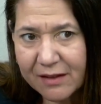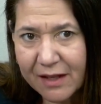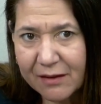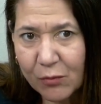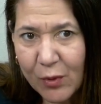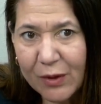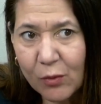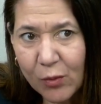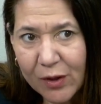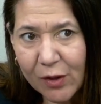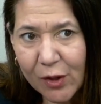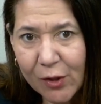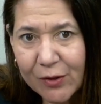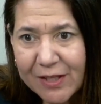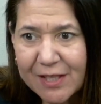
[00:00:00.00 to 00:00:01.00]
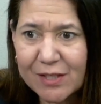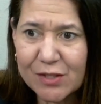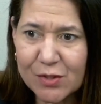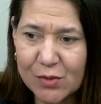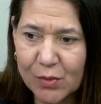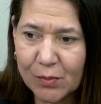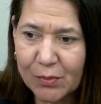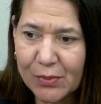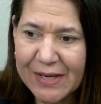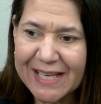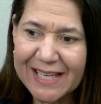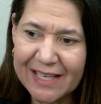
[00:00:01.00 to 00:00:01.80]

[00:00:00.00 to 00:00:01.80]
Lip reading: we're looking to bring